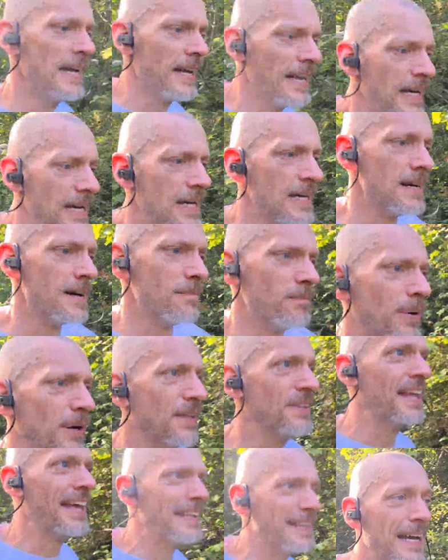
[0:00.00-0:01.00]
but
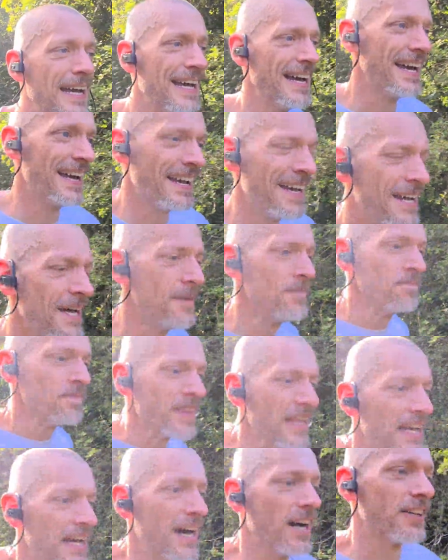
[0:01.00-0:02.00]
then
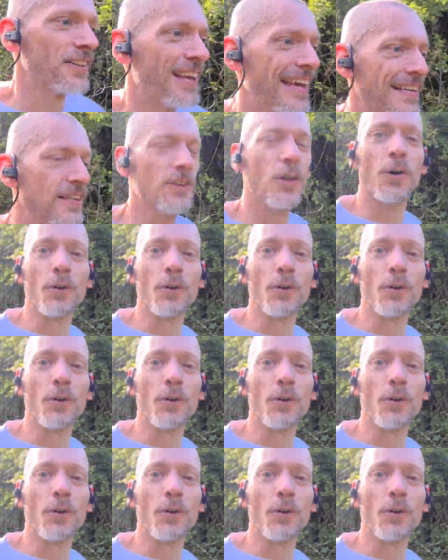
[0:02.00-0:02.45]
I tend not